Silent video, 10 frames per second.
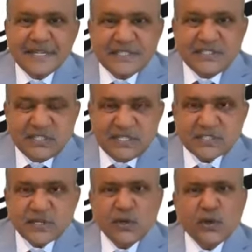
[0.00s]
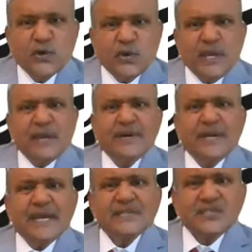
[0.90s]
The GST,
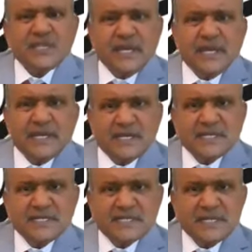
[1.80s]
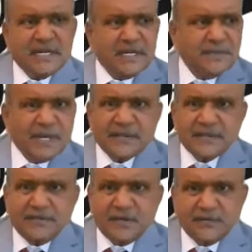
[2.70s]
whoever has taken it is there in
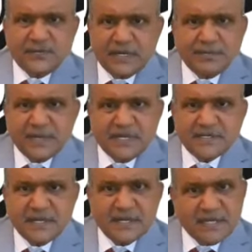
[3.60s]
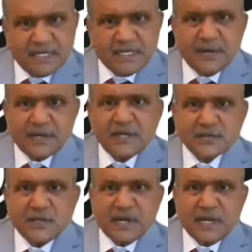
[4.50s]
because I went to Philippines. They were
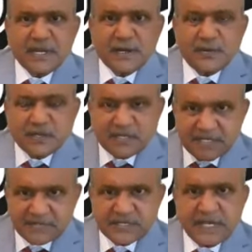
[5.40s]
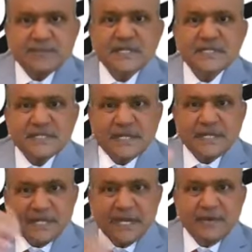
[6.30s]
also talking about the same
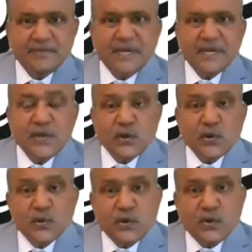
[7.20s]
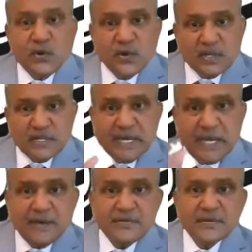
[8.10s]
district. They have
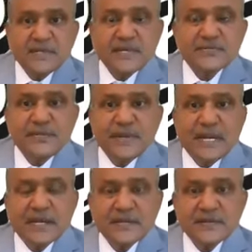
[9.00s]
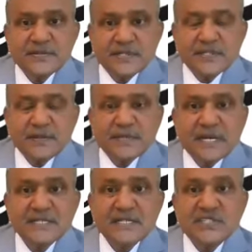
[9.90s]
the similar system
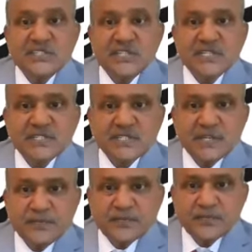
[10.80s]
that is a GST.